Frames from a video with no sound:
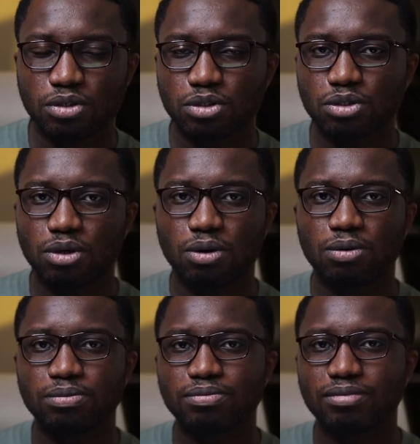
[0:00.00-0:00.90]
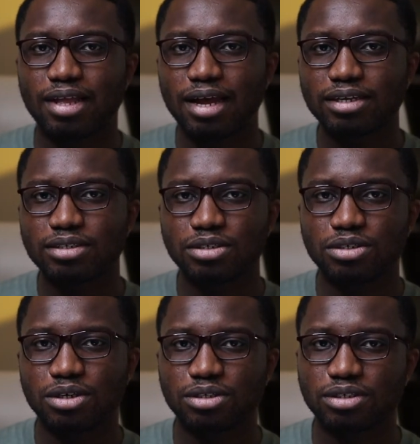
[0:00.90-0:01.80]
So that is
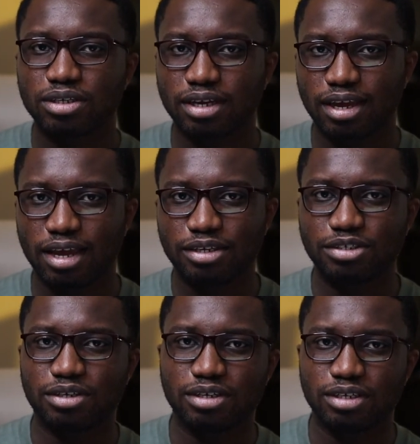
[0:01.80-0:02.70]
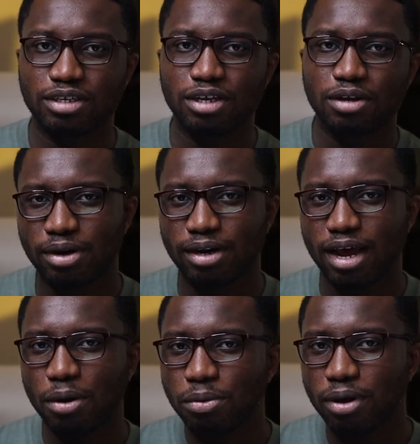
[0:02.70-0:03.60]
just a case study.
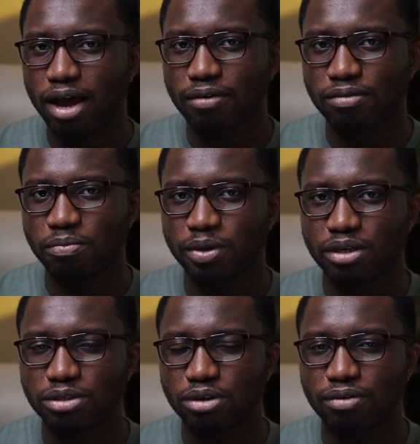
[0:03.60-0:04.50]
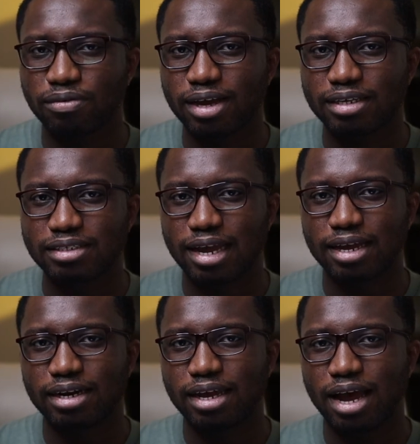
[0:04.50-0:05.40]
Now you have a picture of
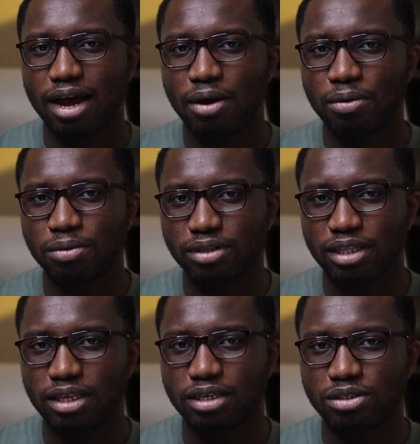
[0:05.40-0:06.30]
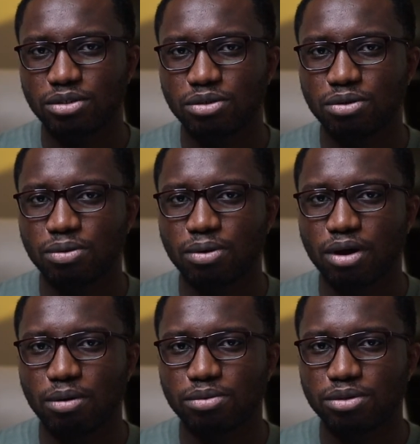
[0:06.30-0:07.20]
exactly how these two
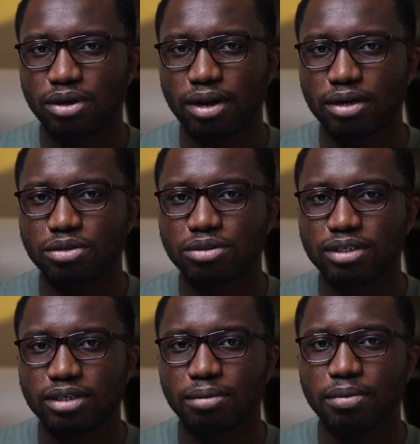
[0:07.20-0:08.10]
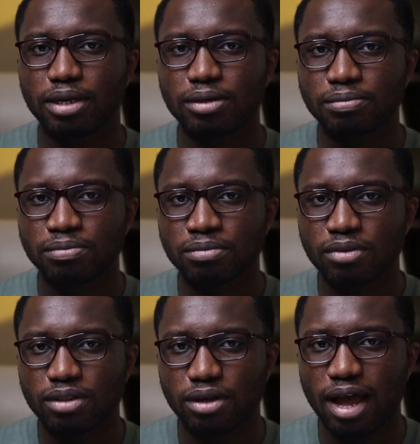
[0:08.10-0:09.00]
come together to determine
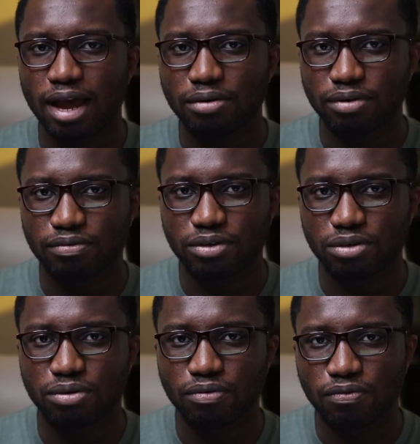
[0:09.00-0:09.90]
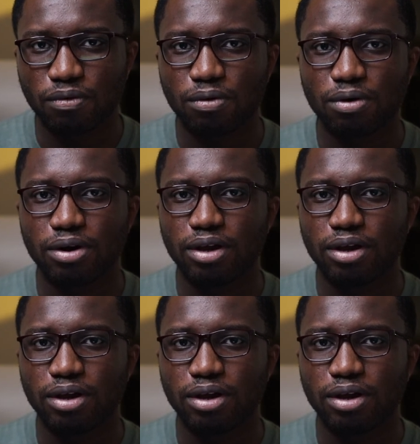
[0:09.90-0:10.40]
the ad revenue for